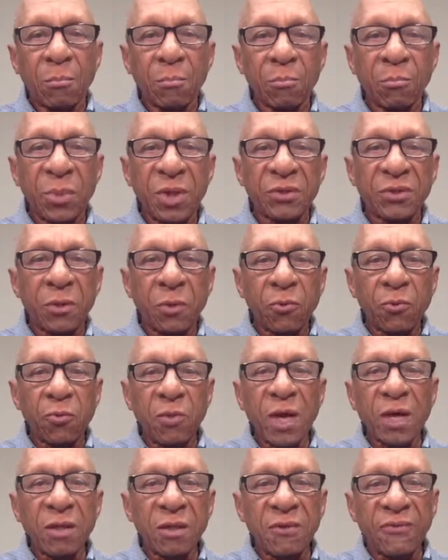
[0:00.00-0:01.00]
but the
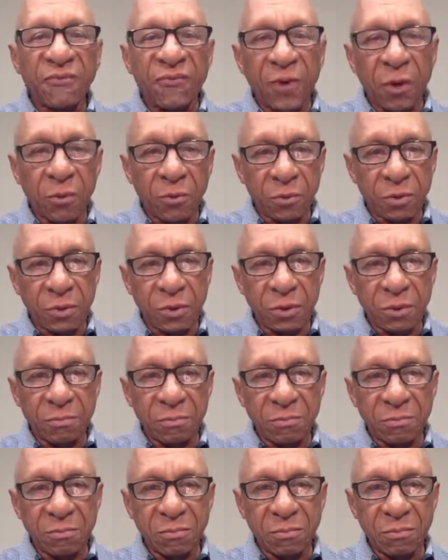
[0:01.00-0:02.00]
regular folks,
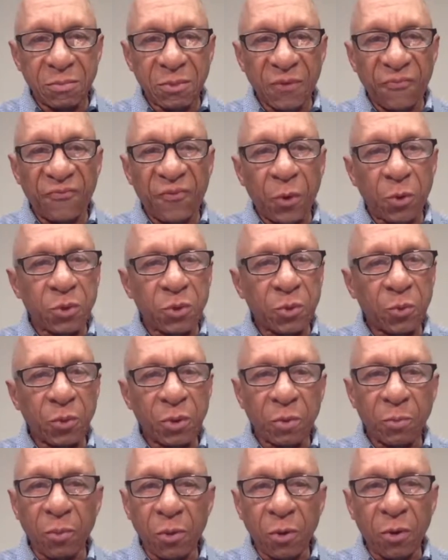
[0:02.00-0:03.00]
the folks
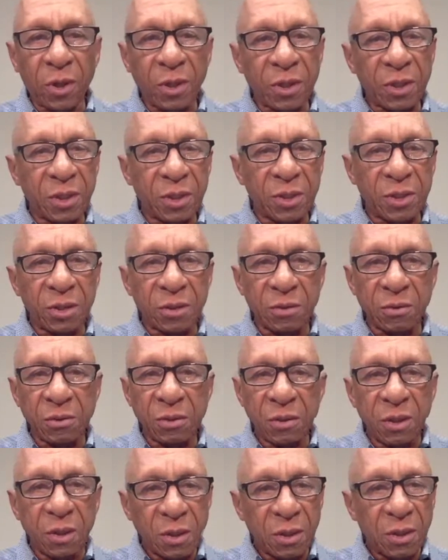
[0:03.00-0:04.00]
with a mortgage and,
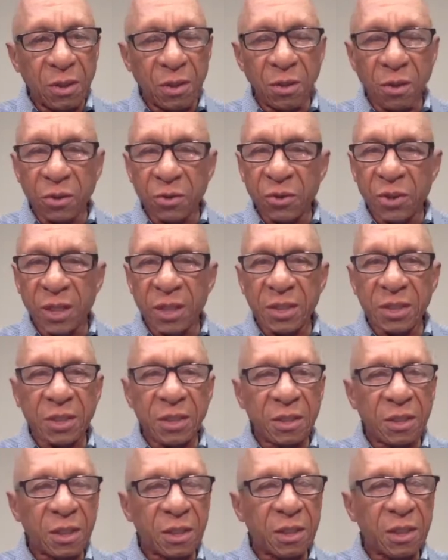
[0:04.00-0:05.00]
trying to
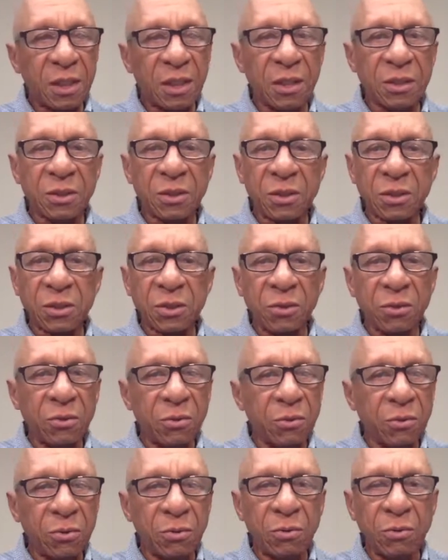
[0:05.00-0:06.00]
send their kids to
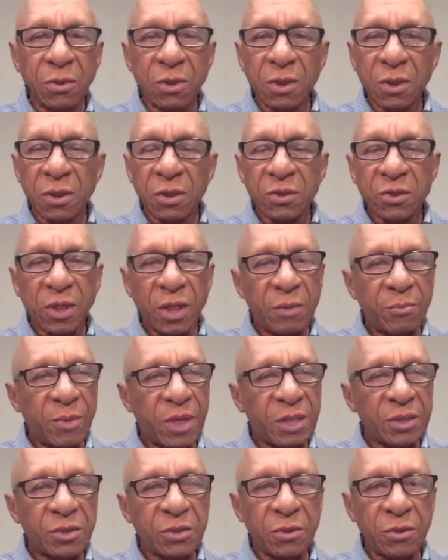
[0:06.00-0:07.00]
school, trying to
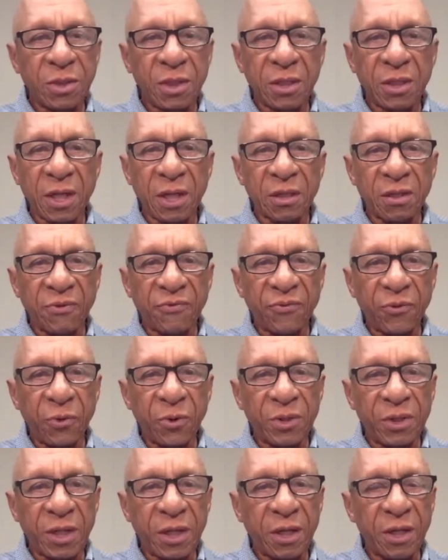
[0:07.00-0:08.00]
make sure that they can
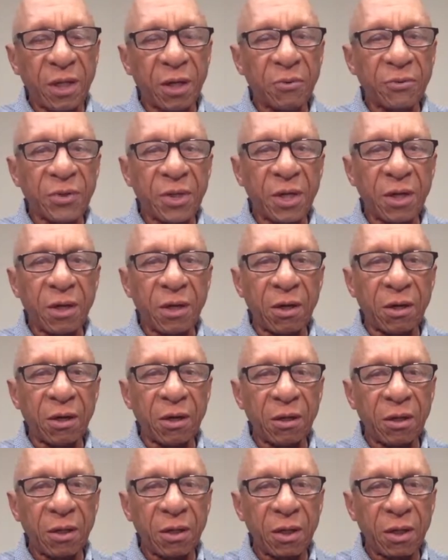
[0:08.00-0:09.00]
afford their health
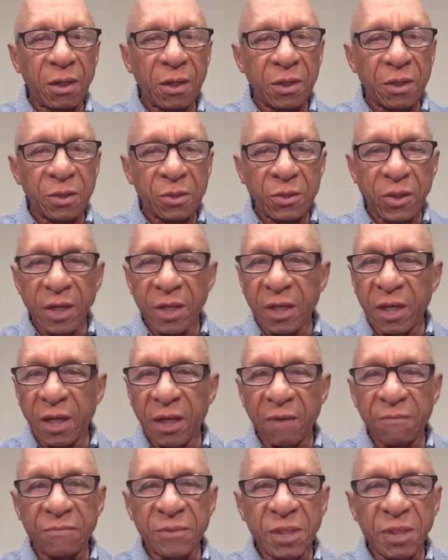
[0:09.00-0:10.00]
care, trying to
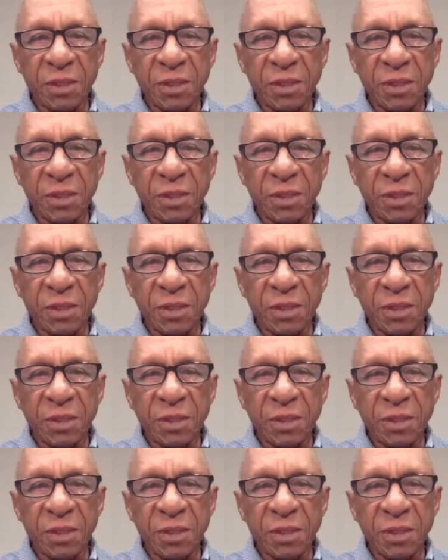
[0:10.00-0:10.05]
have